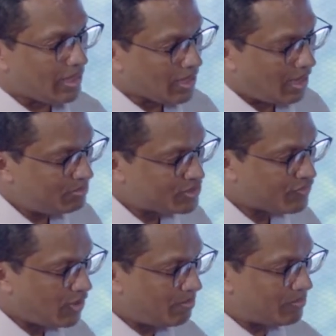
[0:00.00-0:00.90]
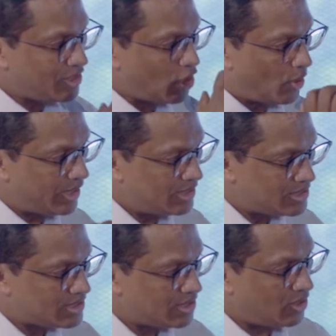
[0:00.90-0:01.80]
comes from the
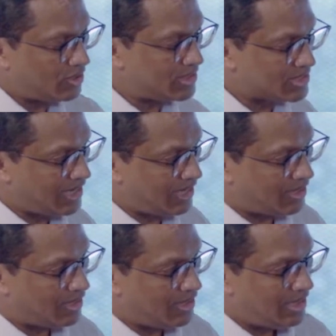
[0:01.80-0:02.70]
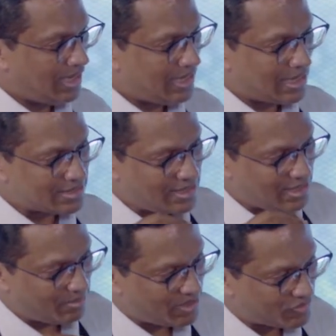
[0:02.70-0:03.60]
oils on the skin. It has a little
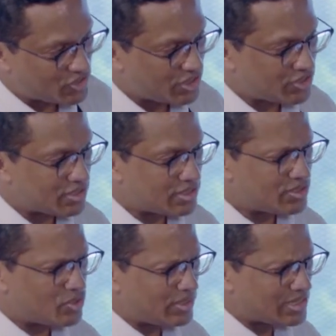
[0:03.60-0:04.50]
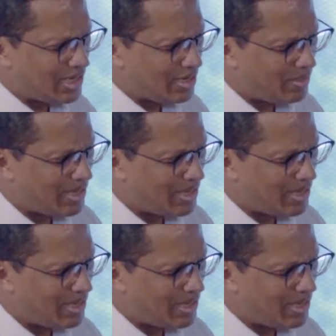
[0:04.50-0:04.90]
bit of citrus, so it's a little bit